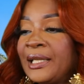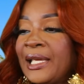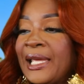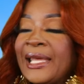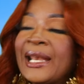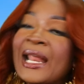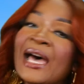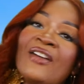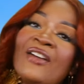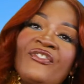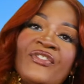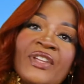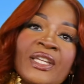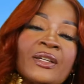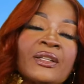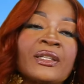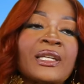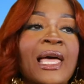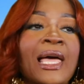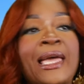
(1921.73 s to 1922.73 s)
And I
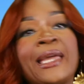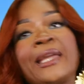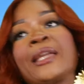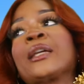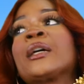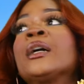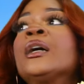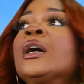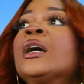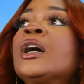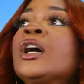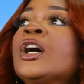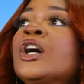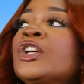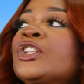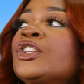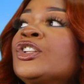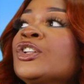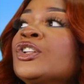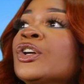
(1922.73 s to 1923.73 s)
feel like,
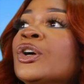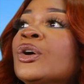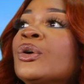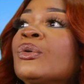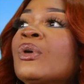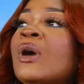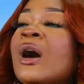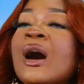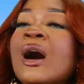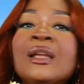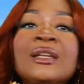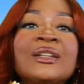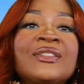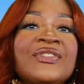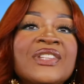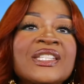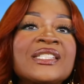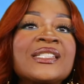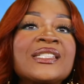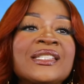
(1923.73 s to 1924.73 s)
you know, all
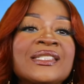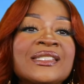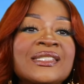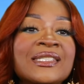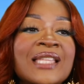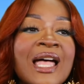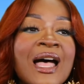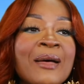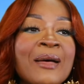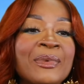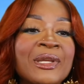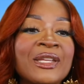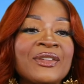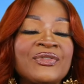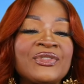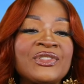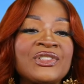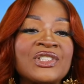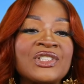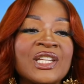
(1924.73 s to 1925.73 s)
of this can stop
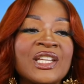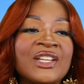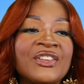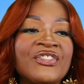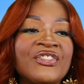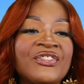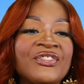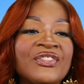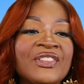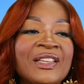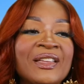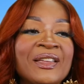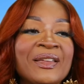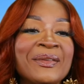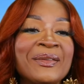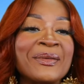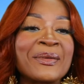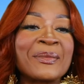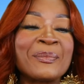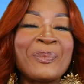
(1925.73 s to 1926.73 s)
if
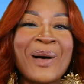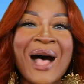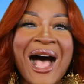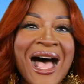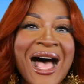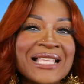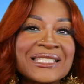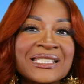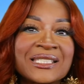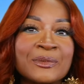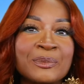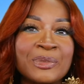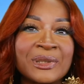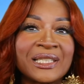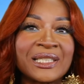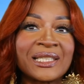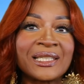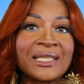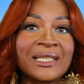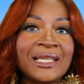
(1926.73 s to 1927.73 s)

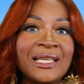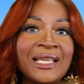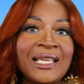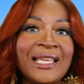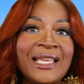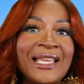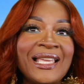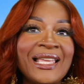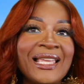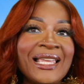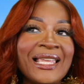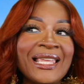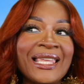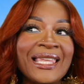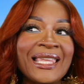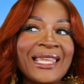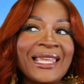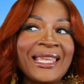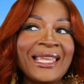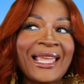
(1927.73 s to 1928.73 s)
possibly
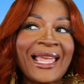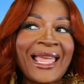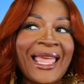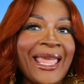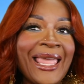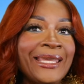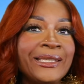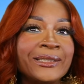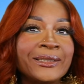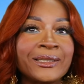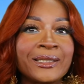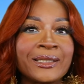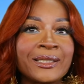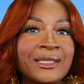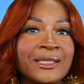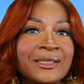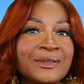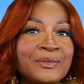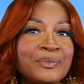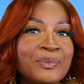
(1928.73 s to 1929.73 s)
Caitlin
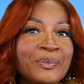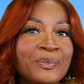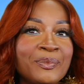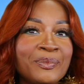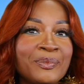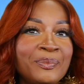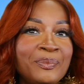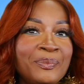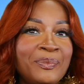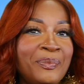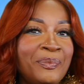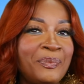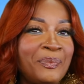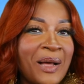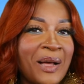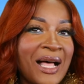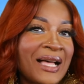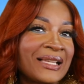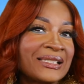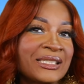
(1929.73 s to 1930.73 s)
could
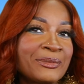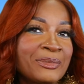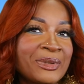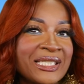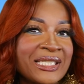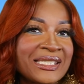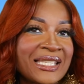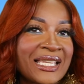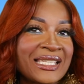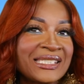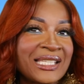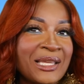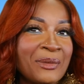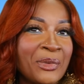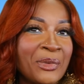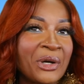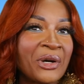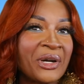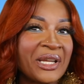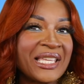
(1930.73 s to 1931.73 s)
possibly say
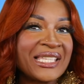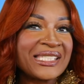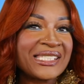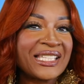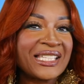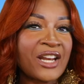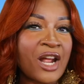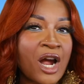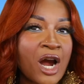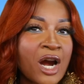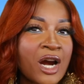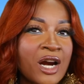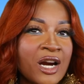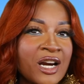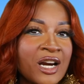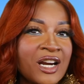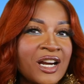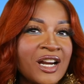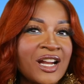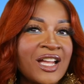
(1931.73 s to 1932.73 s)
something, or is it
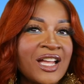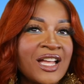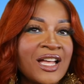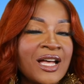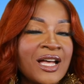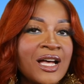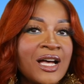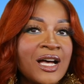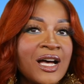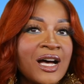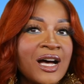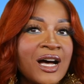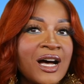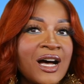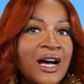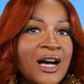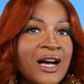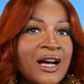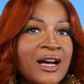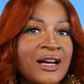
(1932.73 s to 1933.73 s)
her
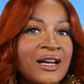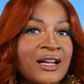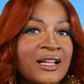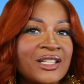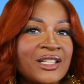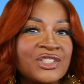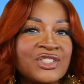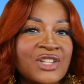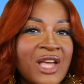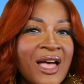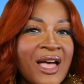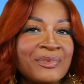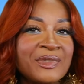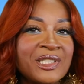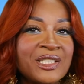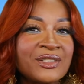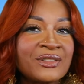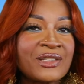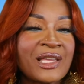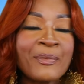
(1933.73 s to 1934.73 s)
job
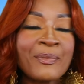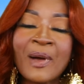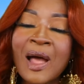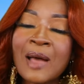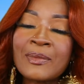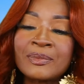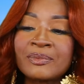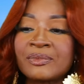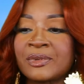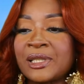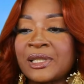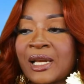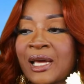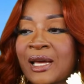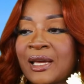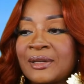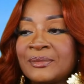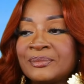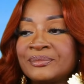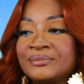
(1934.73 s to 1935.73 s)
to do that? Probably
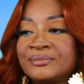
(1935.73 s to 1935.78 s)
not.